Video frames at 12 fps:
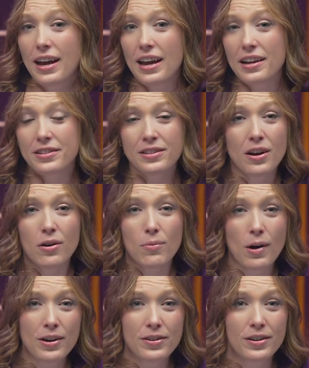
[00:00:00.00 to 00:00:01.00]
it's no
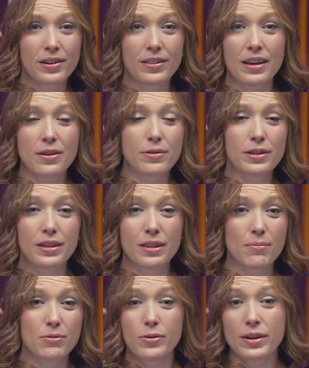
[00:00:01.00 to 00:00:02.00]
wonder that you see
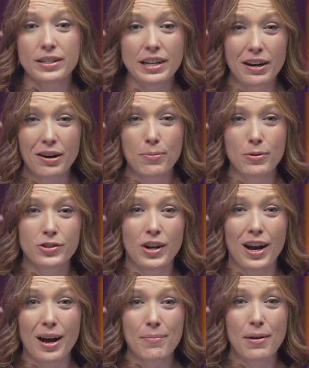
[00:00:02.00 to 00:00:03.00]
them doing a terrible
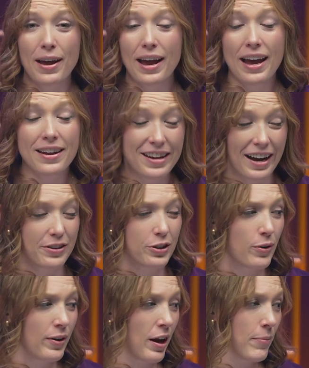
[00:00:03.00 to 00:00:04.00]
job and not
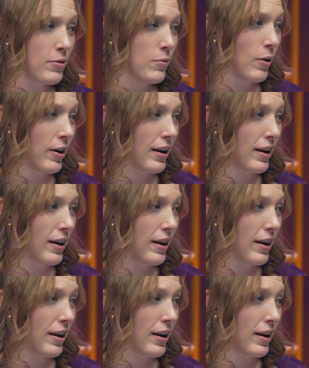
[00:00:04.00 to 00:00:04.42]
showing up to work.